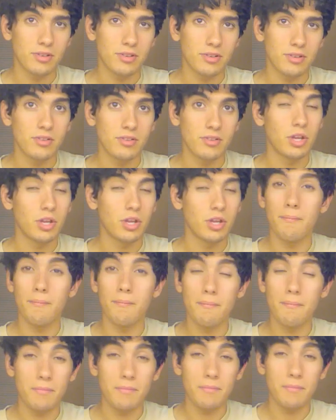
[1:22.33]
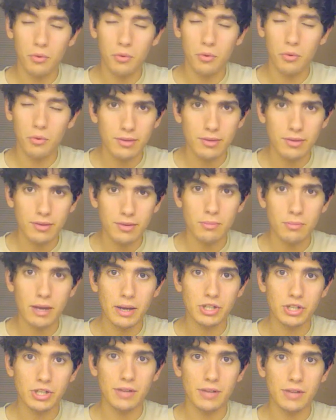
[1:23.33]
There are different ways to measure
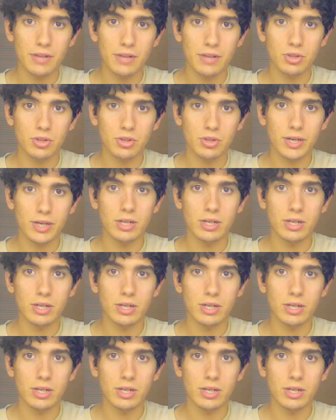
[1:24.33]
concentration.